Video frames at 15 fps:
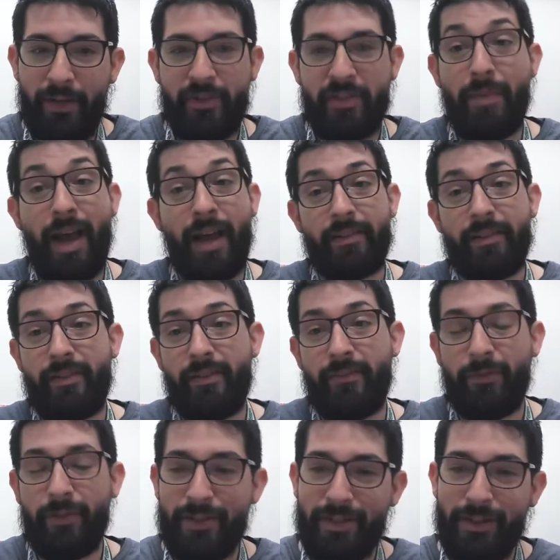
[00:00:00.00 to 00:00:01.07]
it was back to the
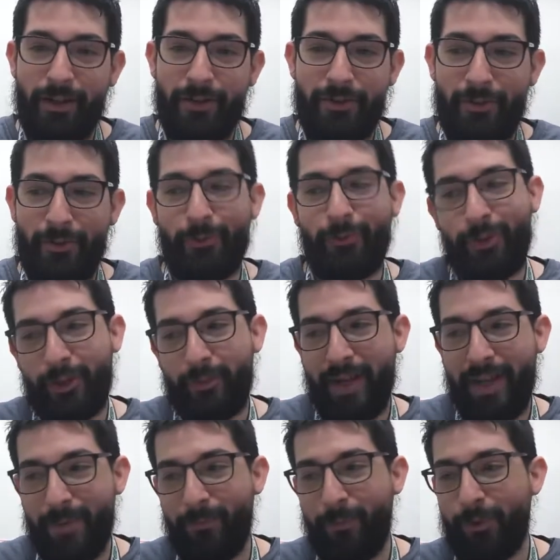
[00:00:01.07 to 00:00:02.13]
first sergeant who took
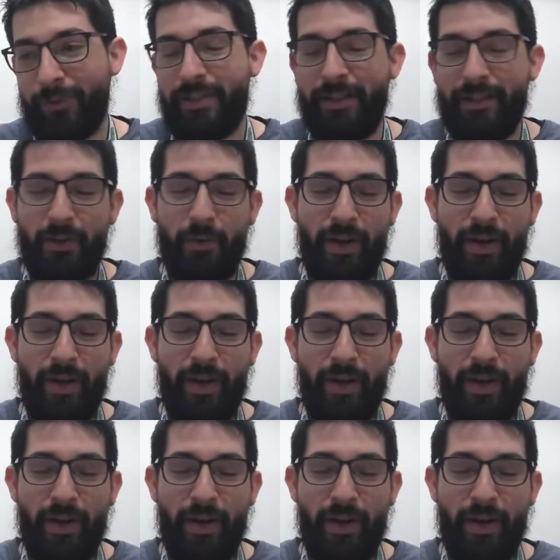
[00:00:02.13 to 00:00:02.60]
my M14